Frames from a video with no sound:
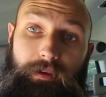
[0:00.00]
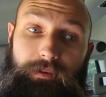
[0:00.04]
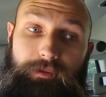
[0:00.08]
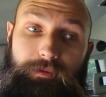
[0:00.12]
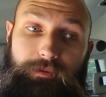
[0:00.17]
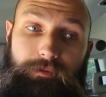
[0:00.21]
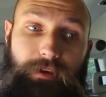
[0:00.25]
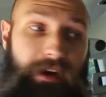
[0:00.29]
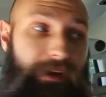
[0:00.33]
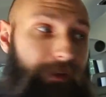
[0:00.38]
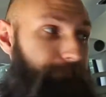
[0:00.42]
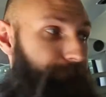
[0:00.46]

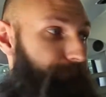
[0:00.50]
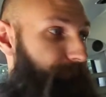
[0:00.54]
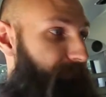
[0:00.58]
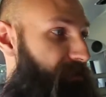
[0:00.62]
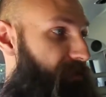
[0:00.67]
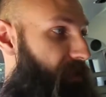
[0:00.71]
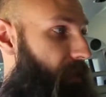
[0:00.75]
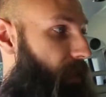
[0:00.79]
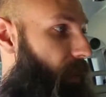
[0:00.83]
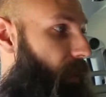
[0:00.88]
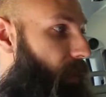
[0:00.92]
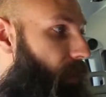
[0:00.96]
Right,
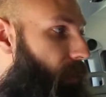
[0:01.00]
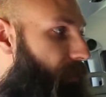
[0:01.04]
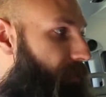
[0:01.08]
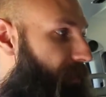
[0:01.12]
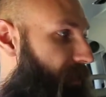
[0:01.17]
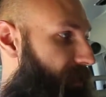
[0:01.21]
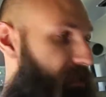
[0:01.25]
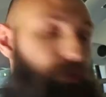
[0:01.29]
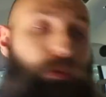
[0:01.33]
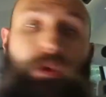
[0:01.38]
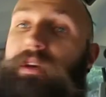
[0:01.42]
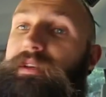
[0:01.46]
so
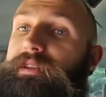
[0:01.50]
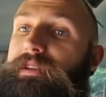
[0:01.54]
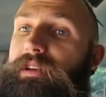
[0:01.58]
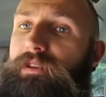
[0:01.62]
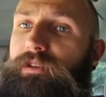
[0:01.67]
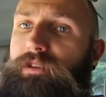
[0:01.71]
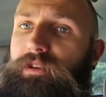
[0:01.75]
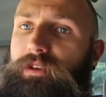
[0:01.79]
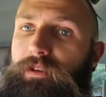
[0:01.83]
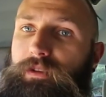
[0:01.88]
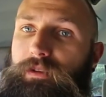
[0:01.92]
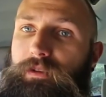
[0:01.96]
this was the
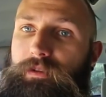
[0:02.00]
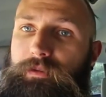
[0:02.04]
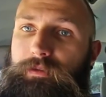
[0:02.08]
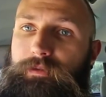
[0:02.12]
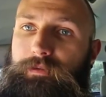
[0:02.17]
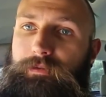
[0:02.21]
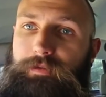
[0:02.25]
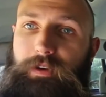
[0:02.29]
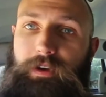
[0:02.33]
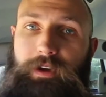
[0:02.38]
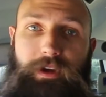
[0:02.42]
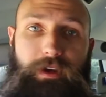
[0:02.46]
little
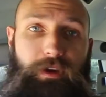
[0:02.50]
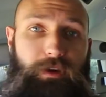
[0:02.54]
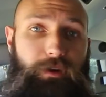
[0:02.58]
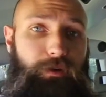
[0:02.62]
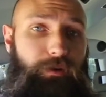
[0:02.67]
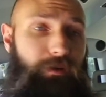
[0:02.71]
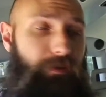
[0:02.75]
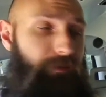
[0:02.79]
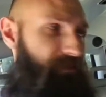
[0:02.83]
video.